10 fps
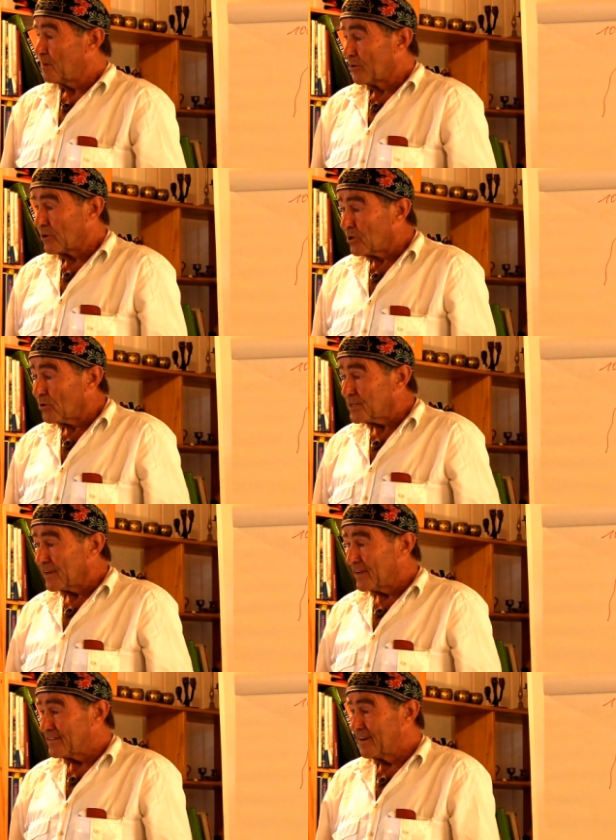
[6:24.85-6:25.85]
We are not
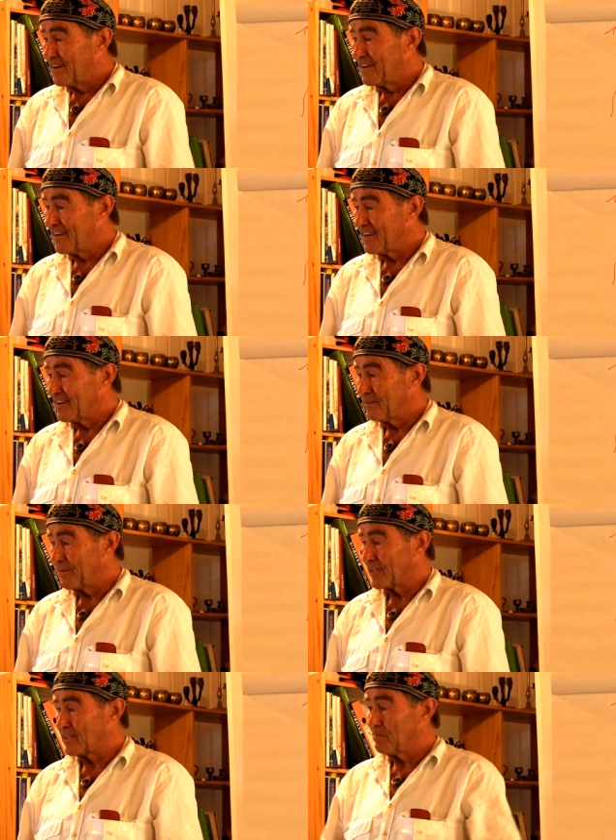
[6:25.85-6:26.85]
using it.
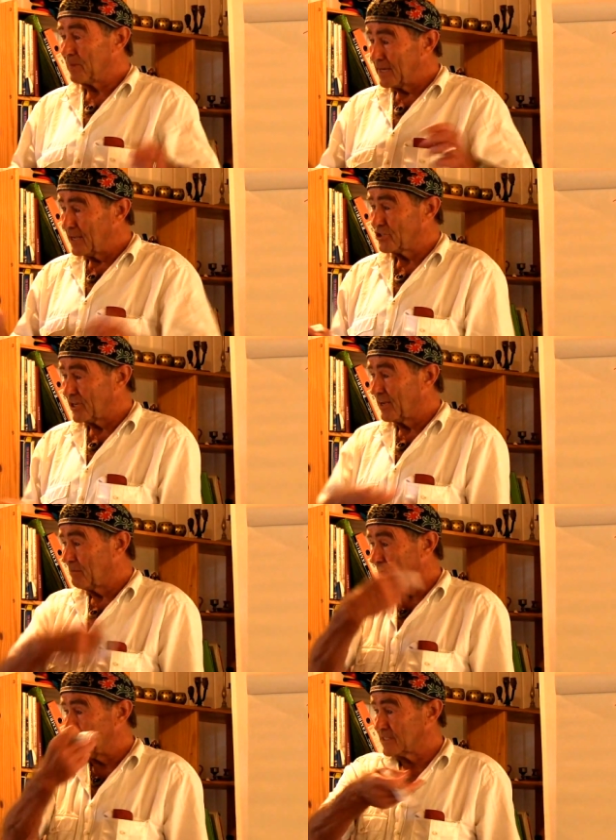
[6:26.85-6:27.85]
We are
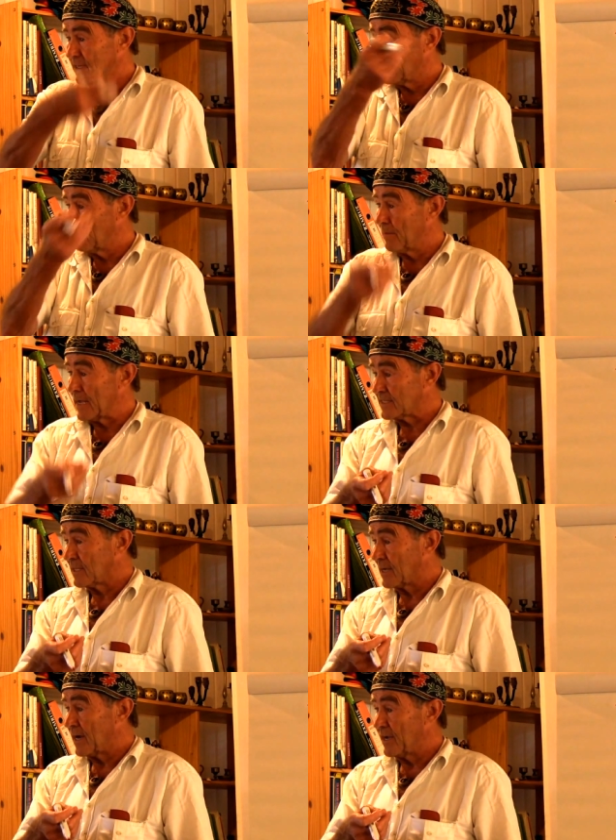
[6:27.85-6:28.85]
diminishing by the
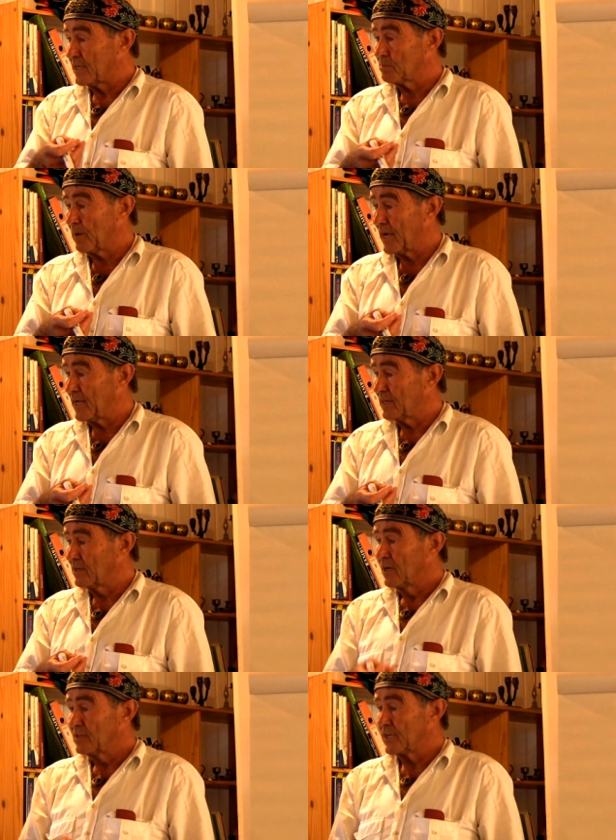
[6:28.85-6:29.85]
method I
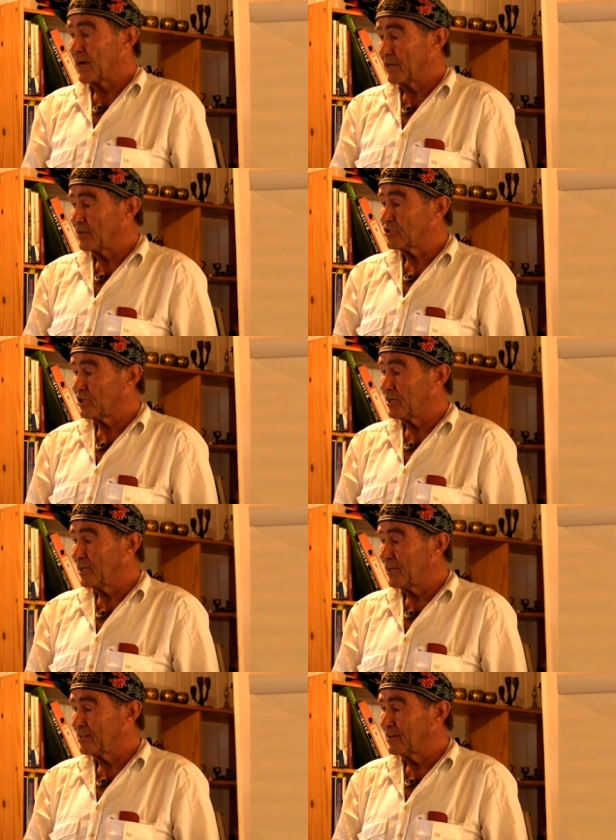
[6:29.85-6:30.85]
explained, the energy
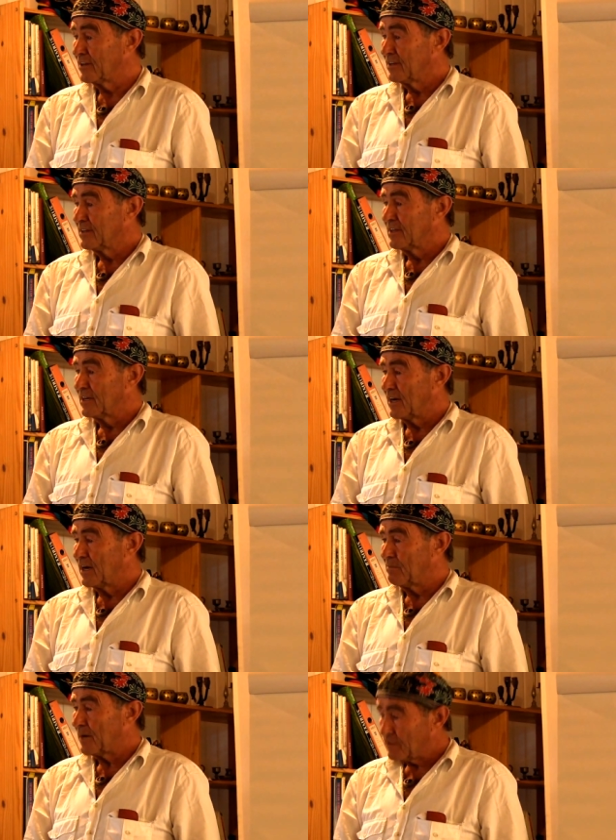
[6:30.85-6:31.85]
need,
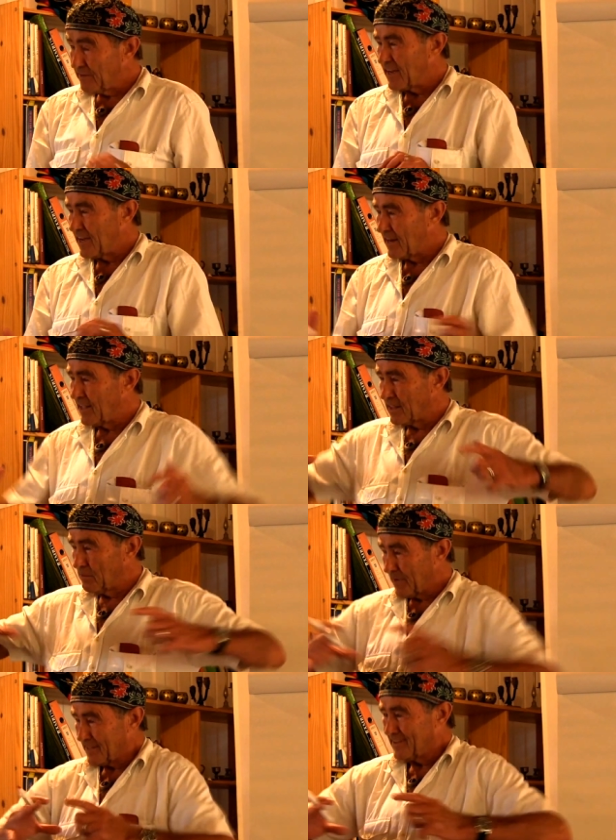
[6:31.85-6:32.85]
but we are a little
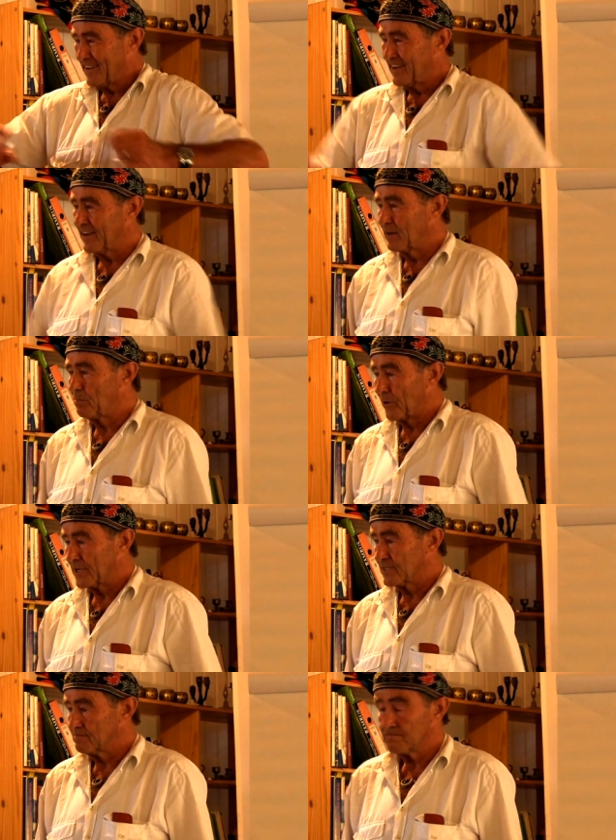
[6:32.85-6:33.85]
bit in a
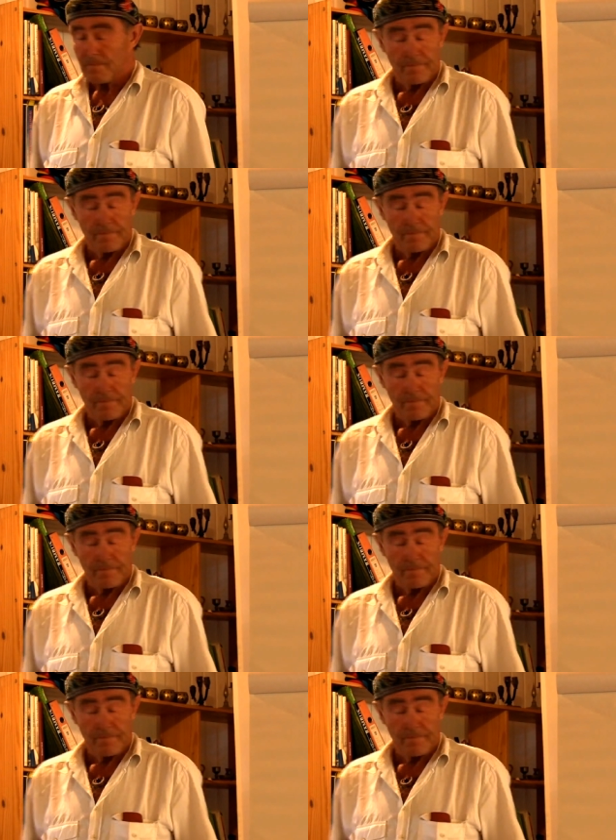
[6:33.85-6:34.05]
prison.